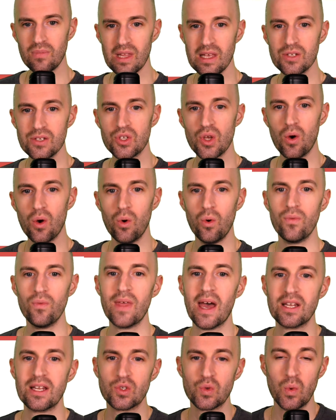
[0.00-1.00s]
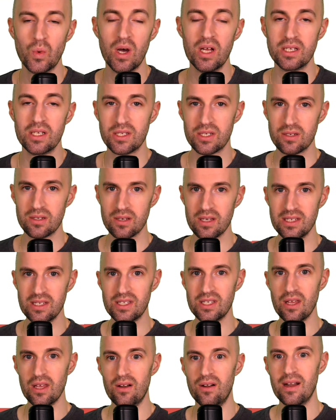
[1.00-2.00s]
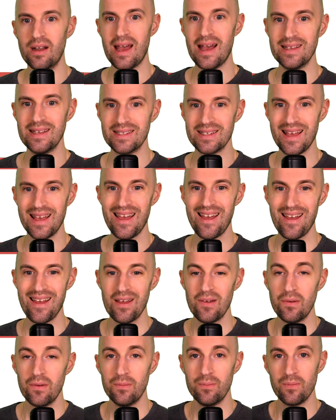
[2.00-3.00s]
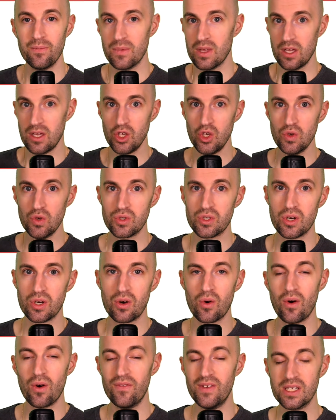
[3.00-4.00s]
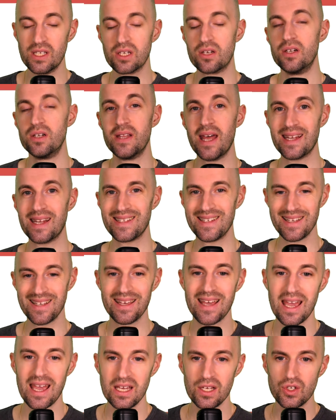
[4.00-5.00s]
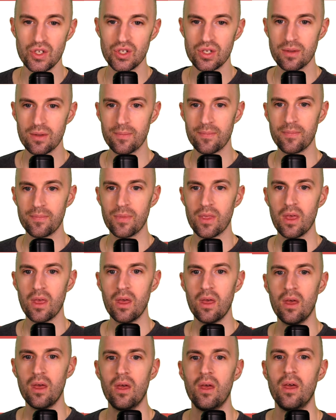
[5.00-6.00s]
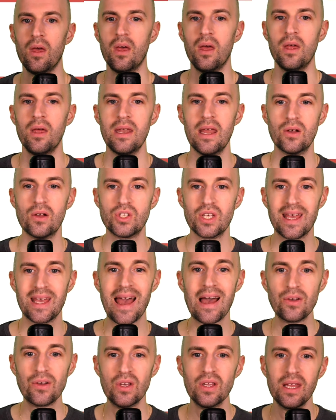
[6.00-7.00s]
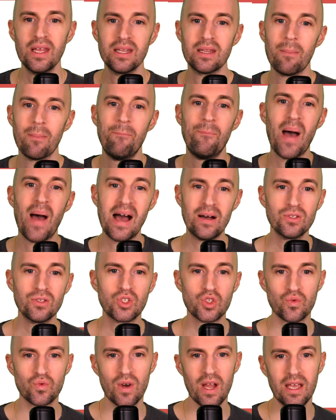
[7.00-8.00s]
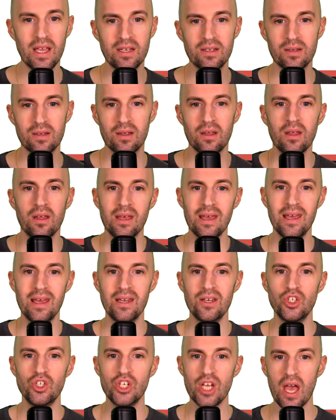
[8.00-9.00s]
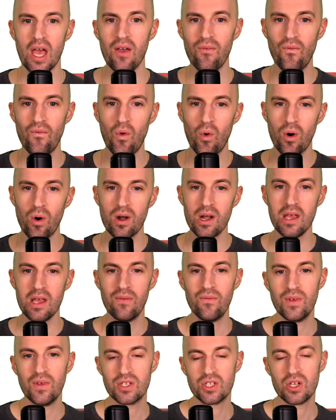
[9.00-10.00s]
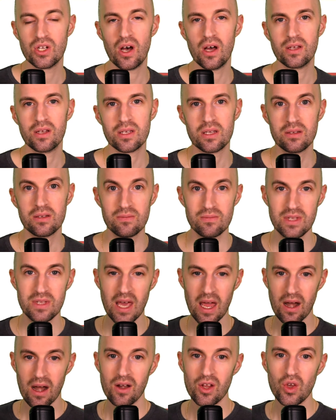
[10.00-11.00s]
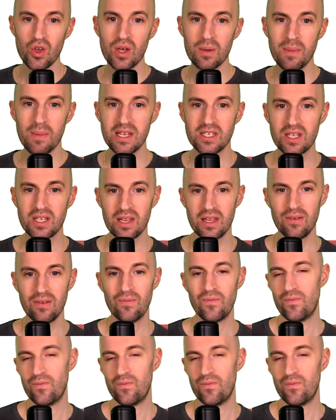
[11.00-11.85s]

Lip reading: So that's what's considered as a user or visitor that's engaged. Now, to calculate the bounce rate in GA4, if it's not there, you can basically